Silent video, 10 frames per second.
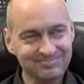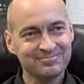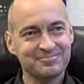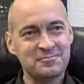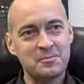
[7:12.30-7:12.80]
Do
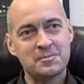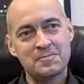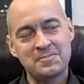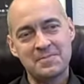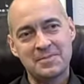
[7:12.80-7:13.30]
you think
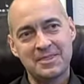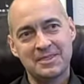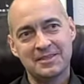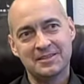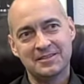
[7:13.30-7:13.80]

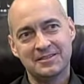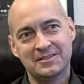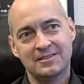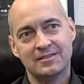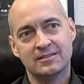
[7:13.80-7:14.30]
print is
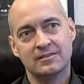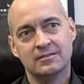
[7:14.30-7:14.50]
dead?